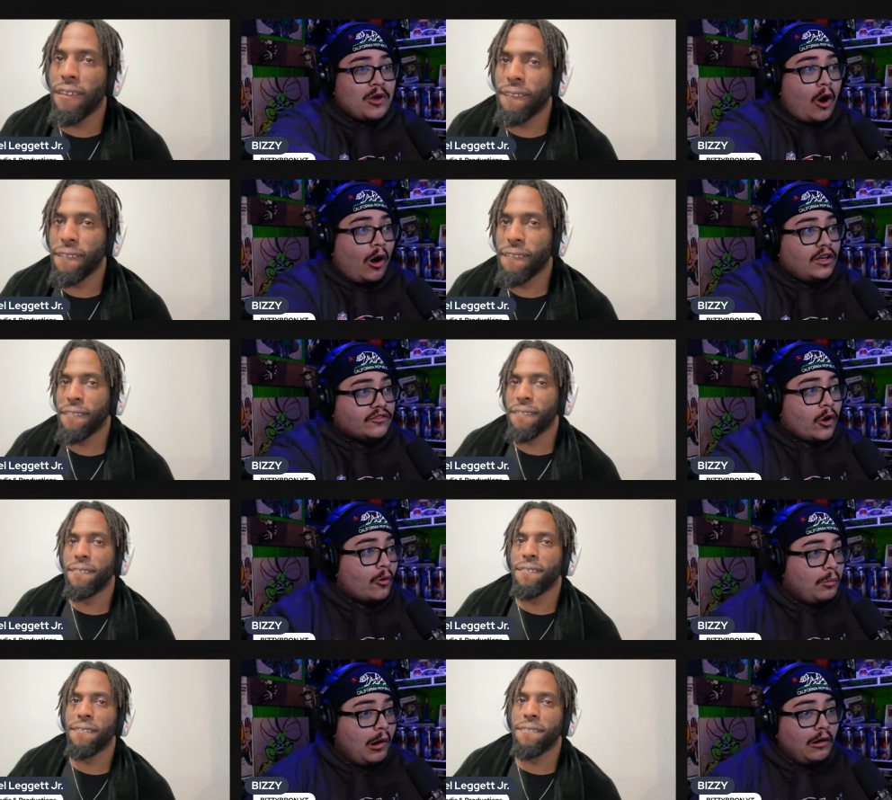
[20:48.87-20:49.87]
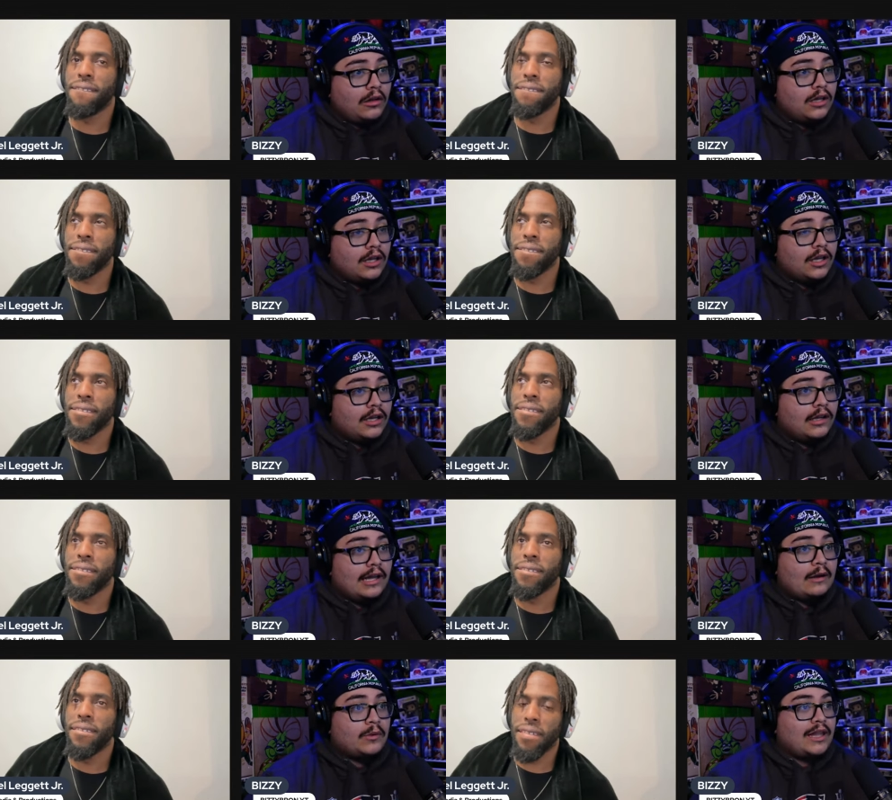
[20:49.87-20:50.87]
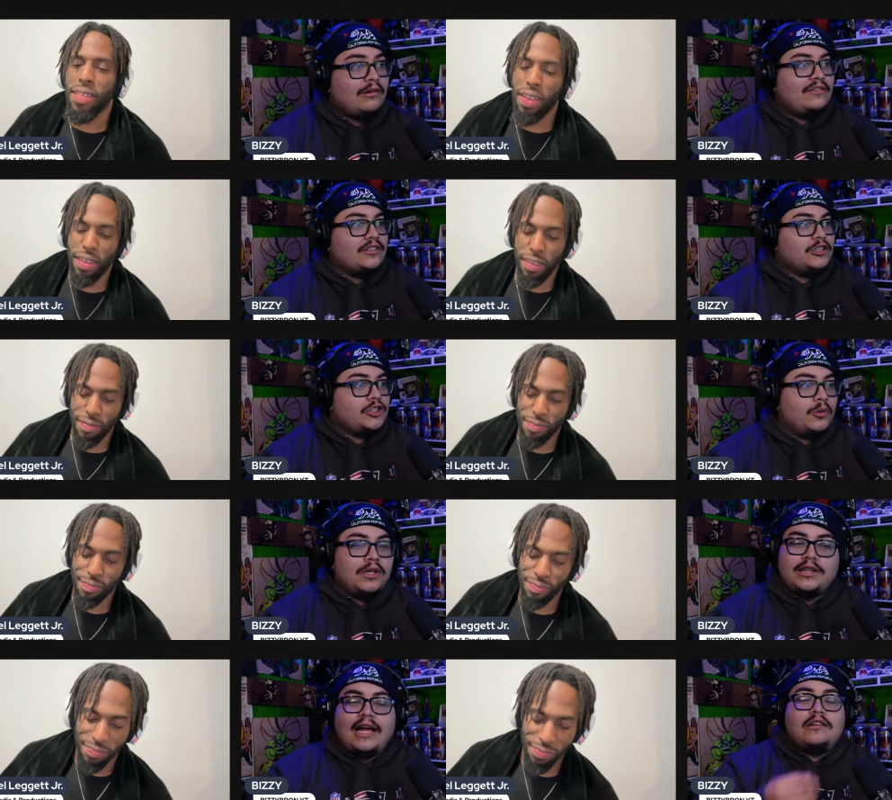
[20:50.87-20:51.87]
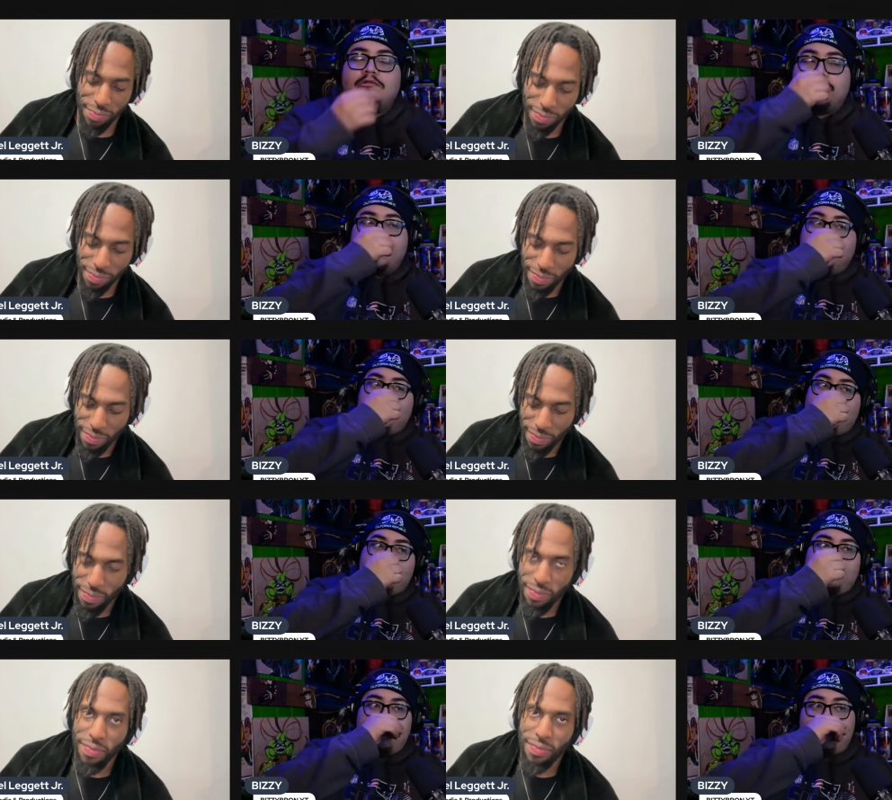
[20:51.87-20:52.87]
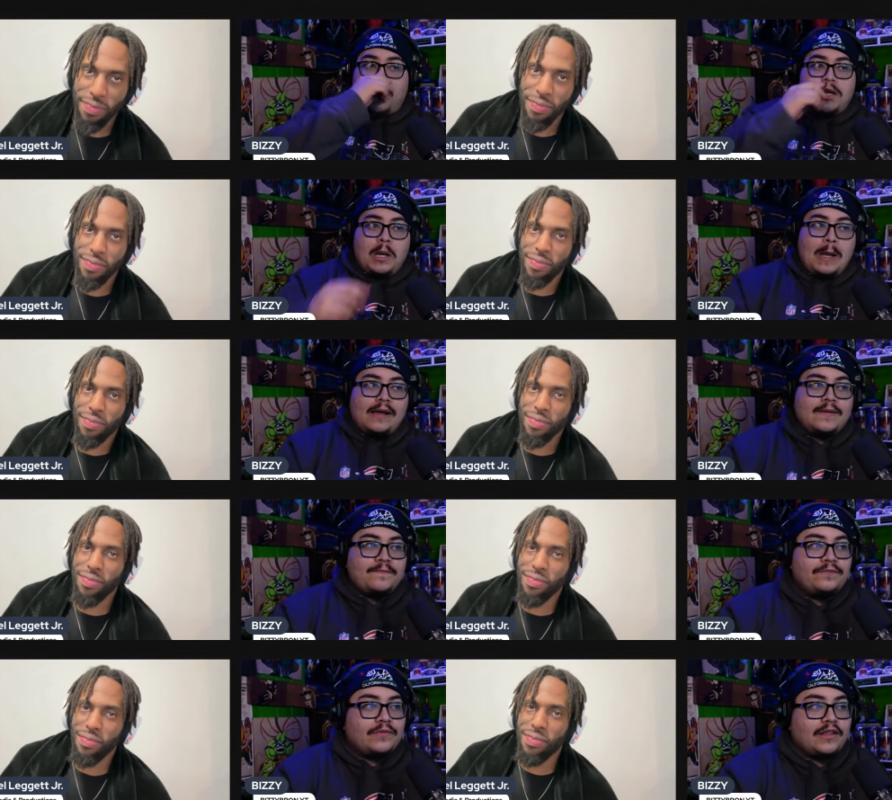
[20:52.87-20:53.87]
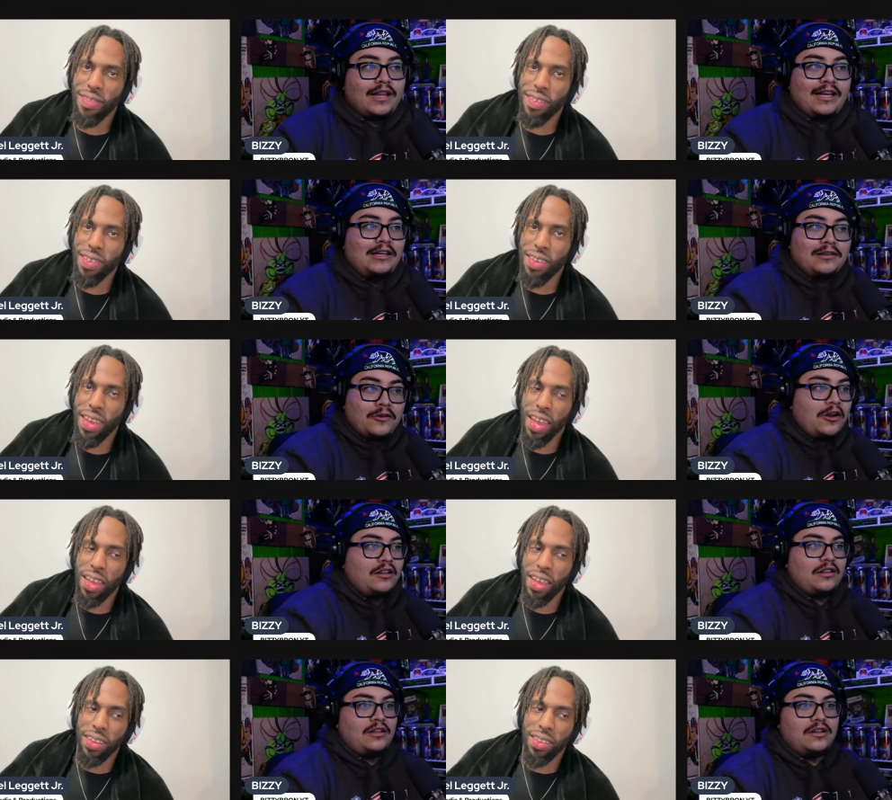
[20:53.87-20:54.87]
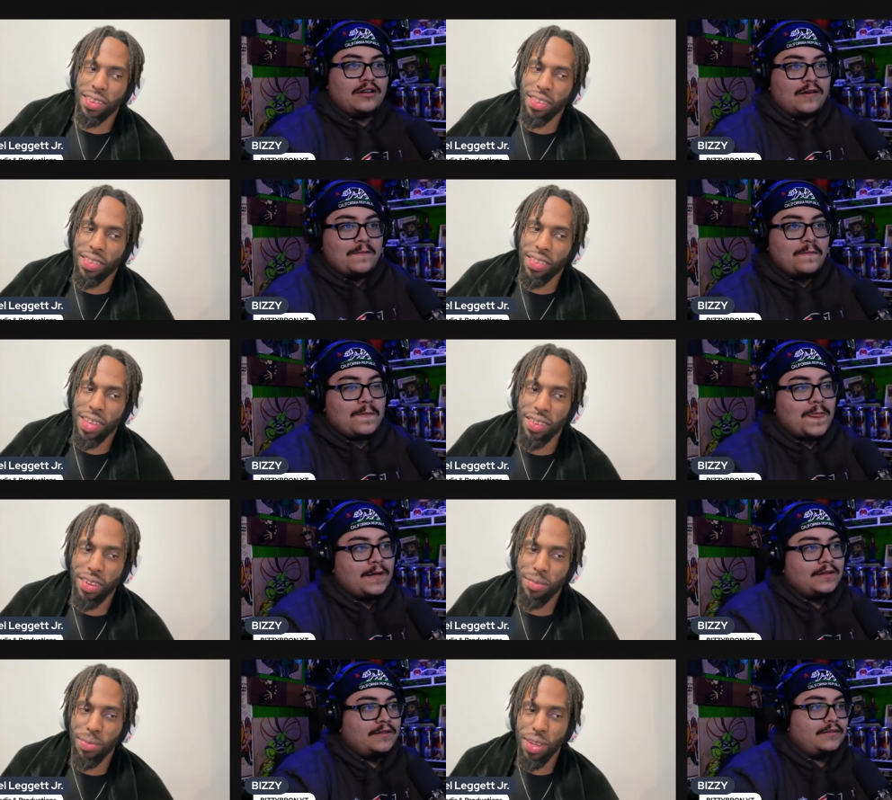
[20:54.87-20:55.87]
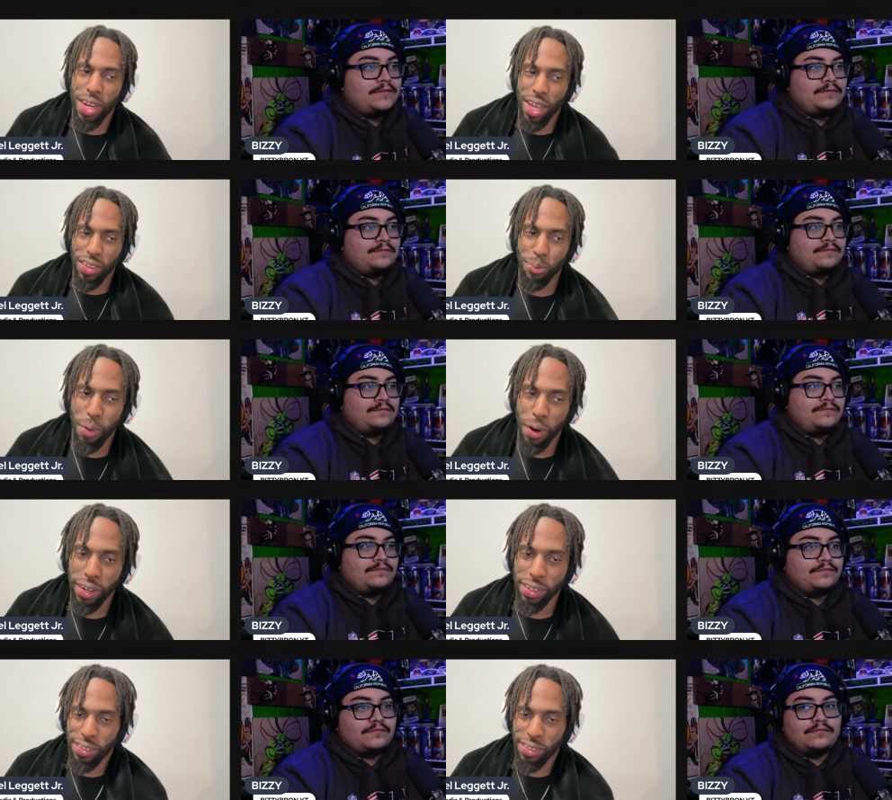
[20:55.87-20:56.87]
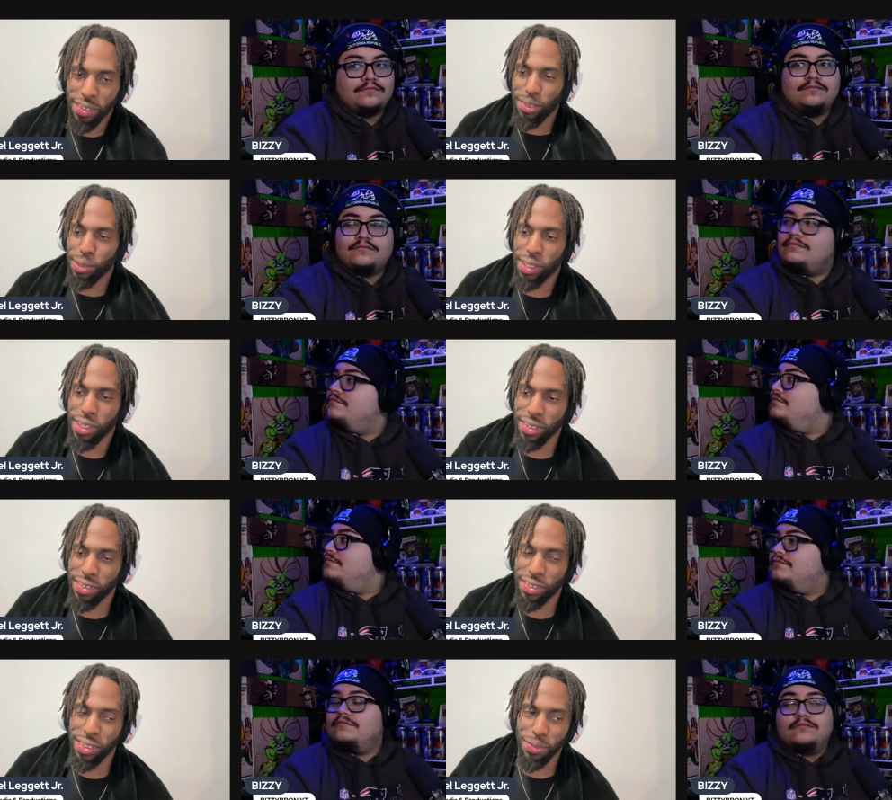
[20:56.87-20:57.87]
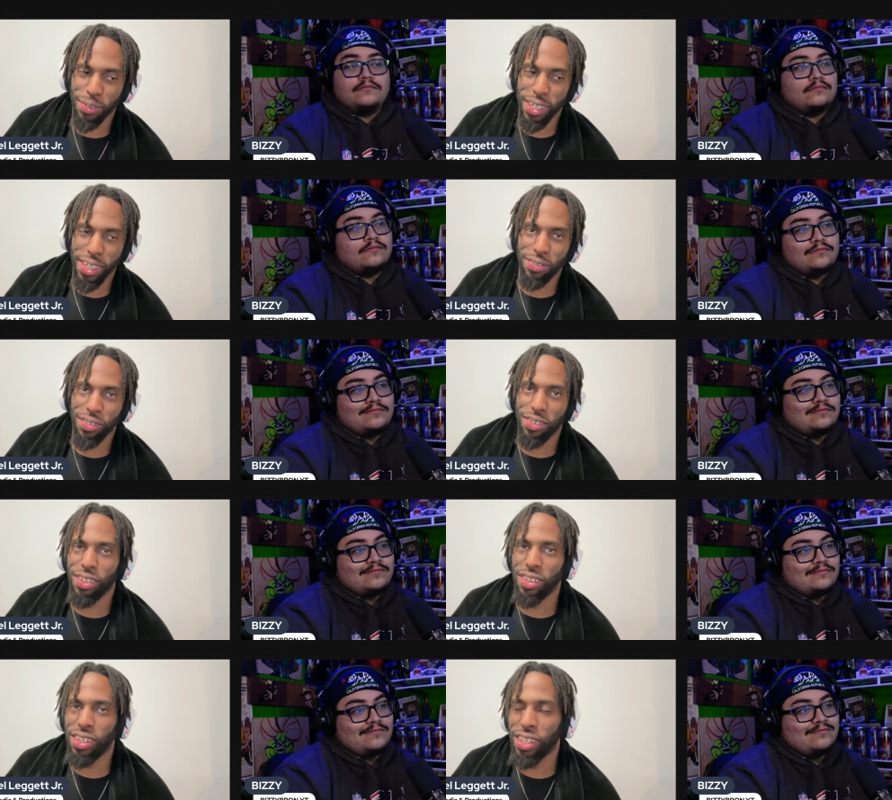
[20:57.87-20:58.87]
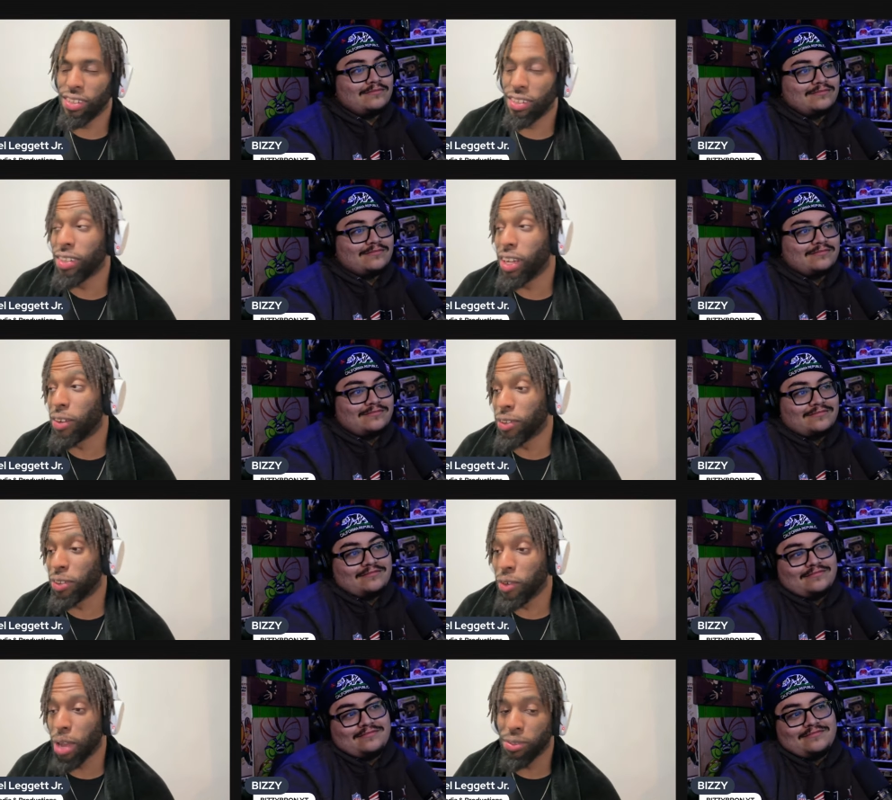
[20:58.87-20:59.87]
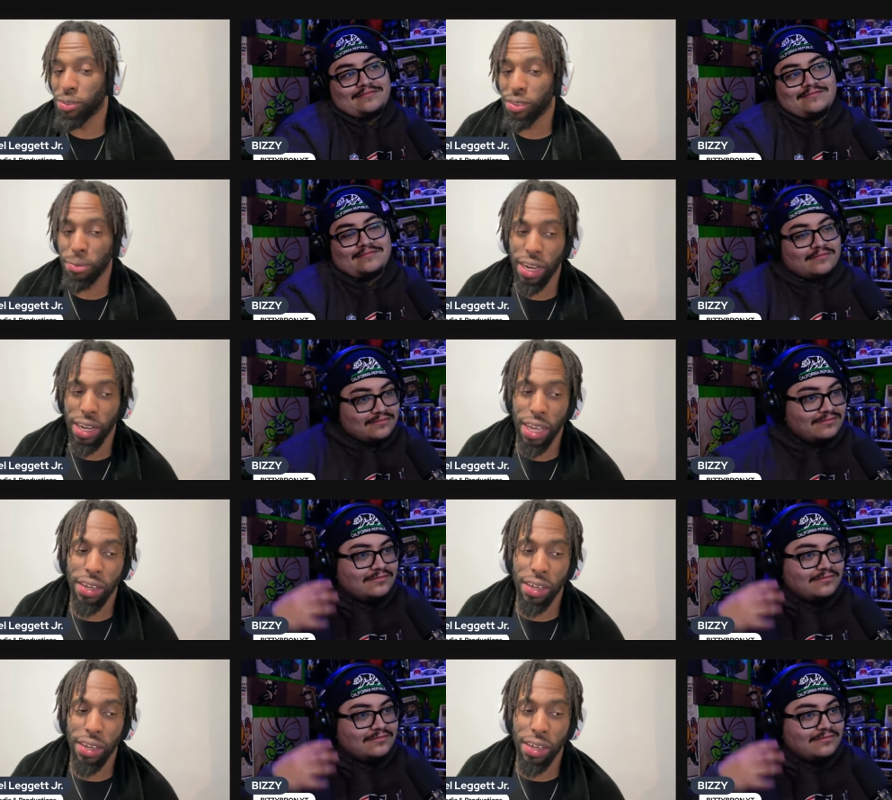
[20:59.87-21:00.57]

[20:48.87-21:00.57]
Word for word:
Speaker 1: all of Cobalt, like yeah. without even showing. That's ridiculous to me, man. Yeah, like it's crazy.
Speaker 2: There's gonna be another Spartan that's coming into the fray for sure. They they're definitely wiping somebody out.